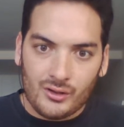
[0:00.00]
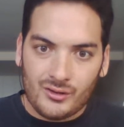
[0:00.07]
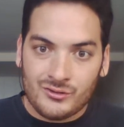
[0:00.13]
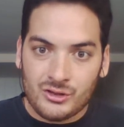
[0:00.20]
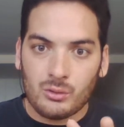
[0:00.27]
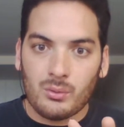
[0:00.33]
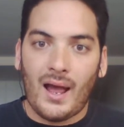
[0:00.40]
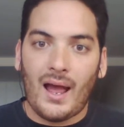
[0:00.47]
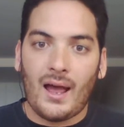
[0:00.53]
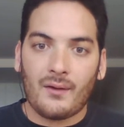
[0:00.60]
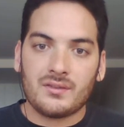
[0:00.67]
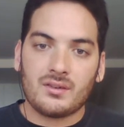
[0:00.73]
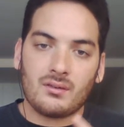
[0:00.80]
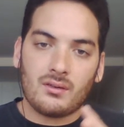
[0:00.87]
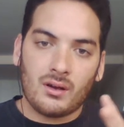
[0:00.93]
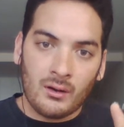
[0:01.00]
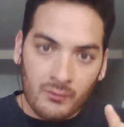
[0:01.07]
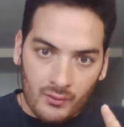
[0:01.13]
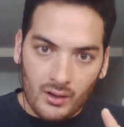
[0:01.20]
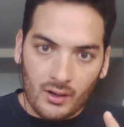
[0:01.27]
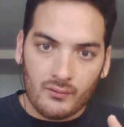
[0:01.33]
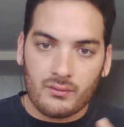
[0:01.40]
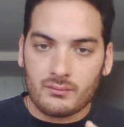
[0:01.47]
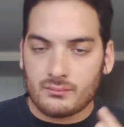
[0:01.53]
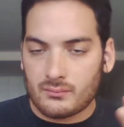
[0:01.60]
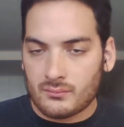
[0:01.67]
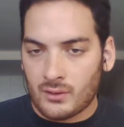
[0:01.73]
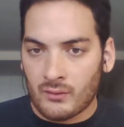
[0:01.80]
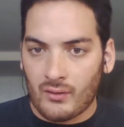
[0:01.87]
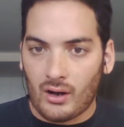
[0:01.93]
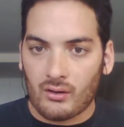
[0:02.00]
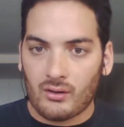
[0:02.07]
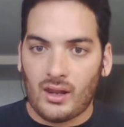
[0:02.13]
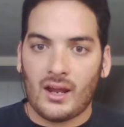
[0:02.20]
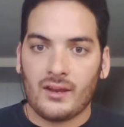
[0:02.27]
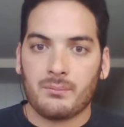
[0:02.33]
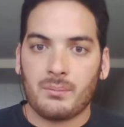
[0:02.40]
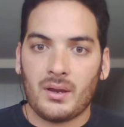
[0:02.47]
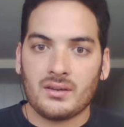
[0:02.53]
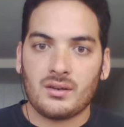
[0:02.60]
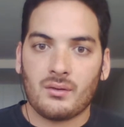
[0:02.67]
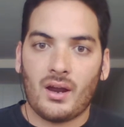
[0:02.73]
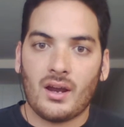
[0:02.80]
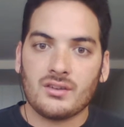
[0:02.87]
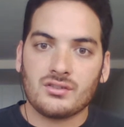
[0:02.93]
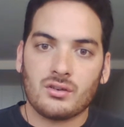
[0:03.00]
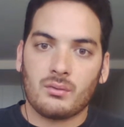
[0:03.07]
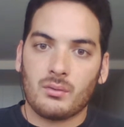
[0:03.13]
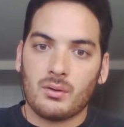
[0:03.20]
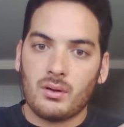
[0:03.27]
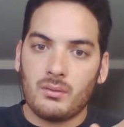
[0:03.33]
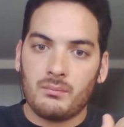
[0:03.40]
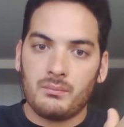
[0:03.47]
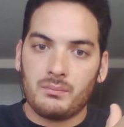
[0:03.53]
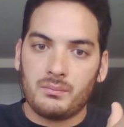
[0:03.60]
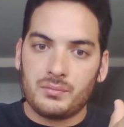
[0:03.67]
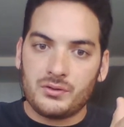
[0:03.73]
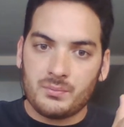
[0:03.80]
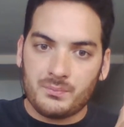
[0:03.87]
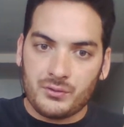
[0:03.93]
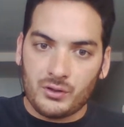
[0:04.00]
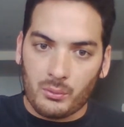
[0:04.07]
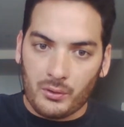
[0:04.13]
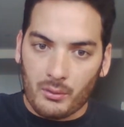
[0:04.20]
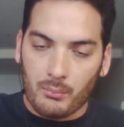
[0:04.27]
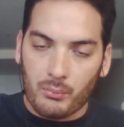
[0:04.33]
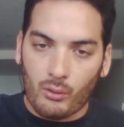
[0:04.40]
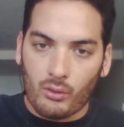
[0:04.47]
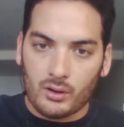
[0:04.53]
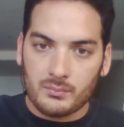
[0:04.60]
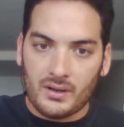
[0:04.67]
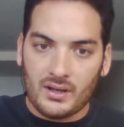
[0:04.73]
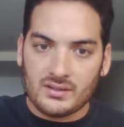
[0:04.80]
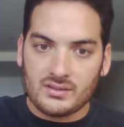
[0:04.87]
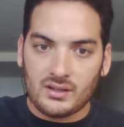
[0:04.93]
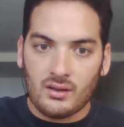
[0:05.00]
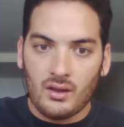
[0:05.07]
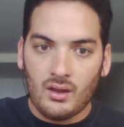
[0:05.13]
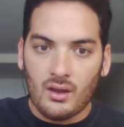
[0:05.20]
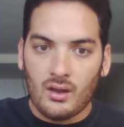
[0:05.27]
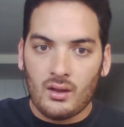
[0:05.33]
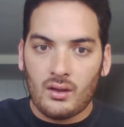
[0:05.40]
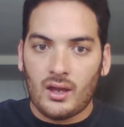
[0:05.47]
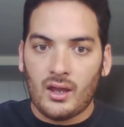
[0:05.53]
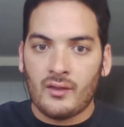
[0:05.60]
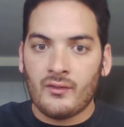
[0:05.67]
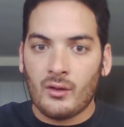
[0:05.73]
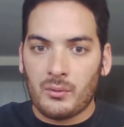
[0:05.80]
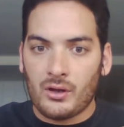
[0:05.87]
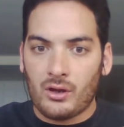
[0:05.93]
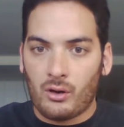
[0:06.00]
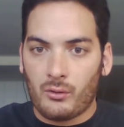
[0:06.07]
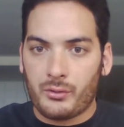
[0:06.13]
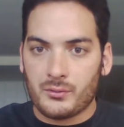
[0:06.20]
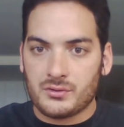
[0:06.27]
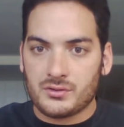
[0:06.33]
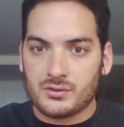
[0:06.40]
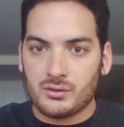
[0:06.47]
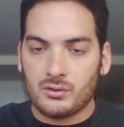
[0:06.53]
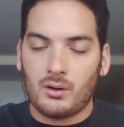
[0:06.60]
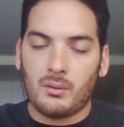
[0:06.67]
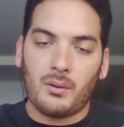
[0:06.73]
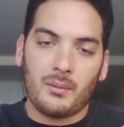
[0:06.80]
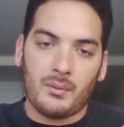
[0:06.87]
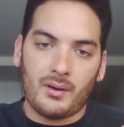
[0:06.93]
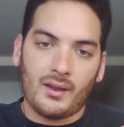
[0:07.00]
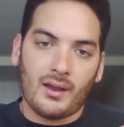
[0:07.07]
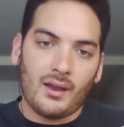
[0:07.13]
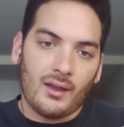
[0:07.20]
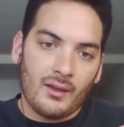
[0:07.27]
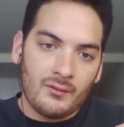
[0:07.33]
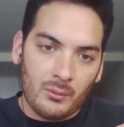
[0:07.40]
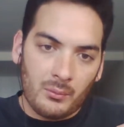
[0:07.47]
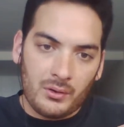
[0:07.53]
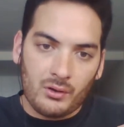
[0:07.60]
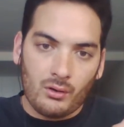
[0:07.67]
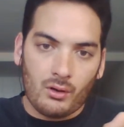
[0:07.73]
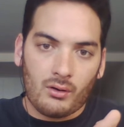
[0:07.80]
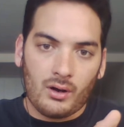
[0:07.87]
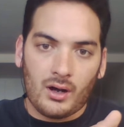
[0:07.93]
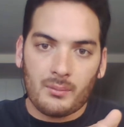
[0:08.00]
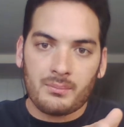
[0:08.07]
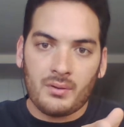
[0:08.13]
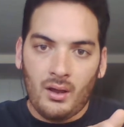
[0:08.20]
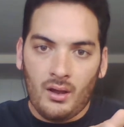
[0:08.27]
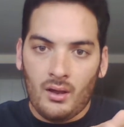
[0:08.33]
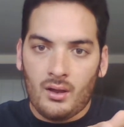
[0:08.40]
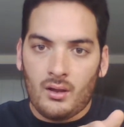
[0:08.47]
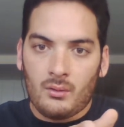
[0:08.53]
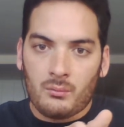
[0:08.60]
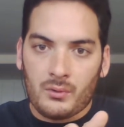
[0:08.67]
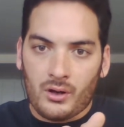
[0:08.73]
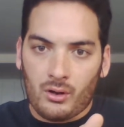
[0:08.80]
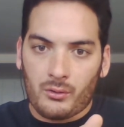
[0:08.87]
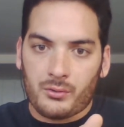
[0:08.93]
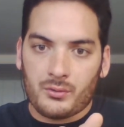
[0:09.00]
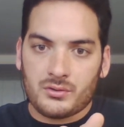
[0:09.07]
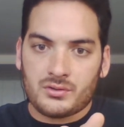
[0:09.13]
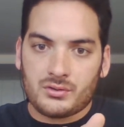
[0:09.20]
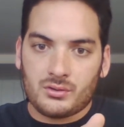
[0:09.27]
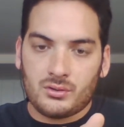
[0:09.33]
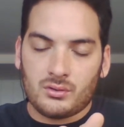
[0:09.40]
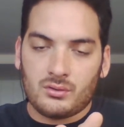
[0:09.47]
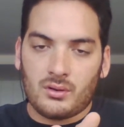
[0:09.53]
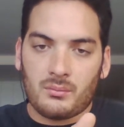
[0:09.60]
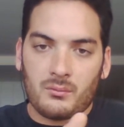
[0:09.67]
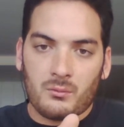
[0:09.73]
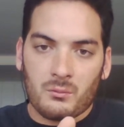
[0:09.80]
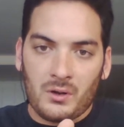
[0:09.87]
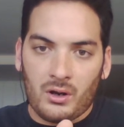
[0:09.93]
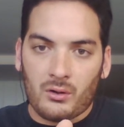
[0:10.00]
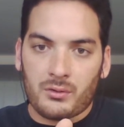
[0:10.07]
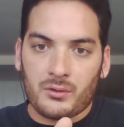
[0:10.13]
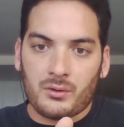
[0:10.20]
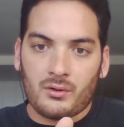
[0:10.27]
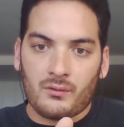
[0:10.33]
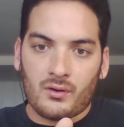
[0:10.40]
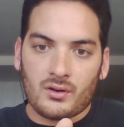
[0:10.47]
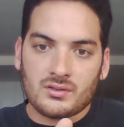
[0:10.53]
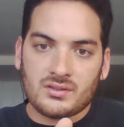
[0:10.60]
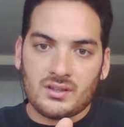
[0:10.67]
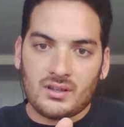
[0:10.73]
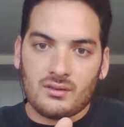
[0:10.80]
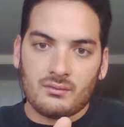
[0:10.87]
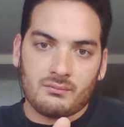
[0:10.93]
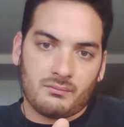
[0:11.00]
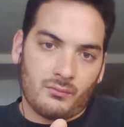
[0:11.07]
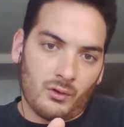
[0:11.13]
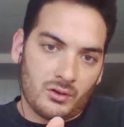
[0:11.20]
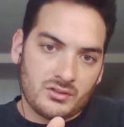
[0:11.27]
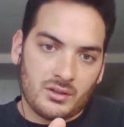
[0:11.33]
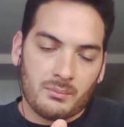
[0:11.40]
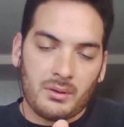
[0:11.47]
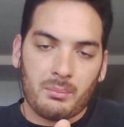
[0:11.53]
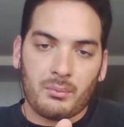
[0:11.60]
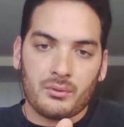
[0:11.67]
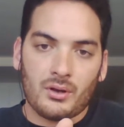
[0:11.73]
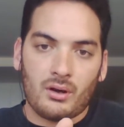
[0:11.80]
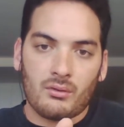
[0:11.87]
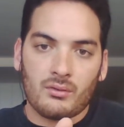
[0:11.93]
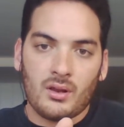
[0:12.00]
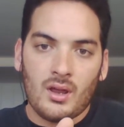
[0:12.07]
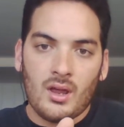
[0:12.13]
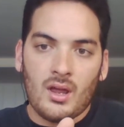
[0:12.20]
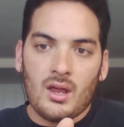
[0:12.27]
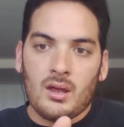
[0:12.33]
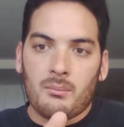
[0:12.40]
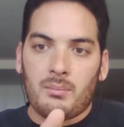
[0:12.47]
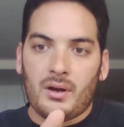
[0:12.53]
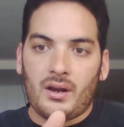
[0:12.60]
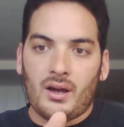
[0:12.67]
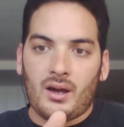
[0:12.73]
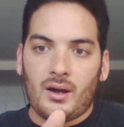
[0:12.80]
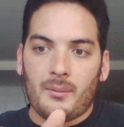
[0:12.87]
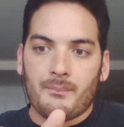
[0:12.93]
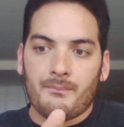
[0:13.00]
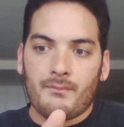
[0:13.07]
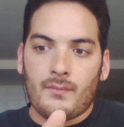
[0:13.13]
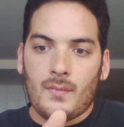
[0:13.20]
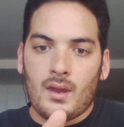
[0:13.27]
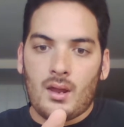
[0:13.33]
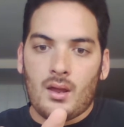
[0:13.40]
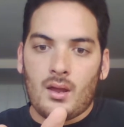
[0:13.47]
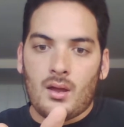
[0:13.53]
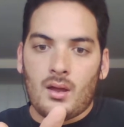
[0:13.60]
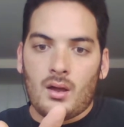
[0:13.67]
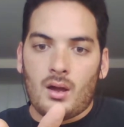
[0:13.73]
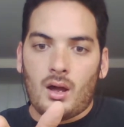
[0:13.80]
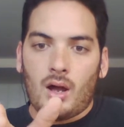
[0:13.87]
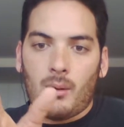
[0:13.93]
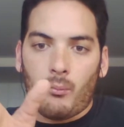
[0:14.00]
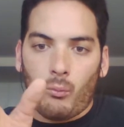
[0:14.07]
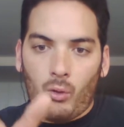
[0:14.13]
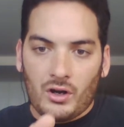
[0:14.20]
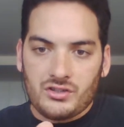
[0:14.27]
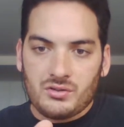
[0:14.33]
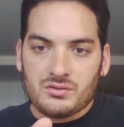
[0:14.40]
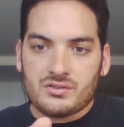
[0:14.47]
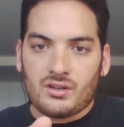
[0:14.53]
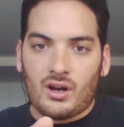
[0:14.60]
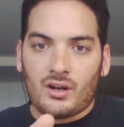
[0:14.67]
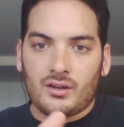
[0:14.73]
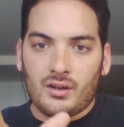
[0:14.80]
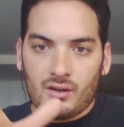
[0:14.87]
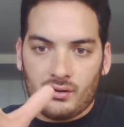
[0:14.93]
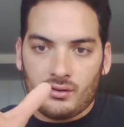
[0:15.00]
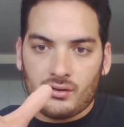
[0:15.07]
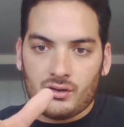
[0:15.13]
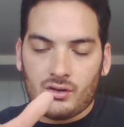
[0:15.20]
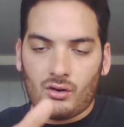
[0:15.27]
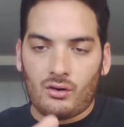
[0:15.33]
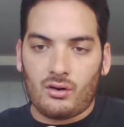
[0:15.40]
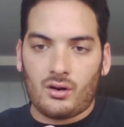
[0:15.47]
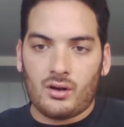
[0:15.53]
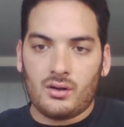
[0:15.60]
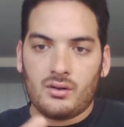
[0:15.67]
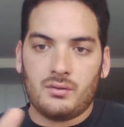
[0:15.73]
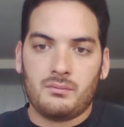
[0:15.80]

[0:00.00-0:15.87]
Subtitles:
two halves of our life, basically, right? So we are born, basically, and then we go through school, yeah, and then we grow up, we go through school, and we go through university, or some people don't. But once you start your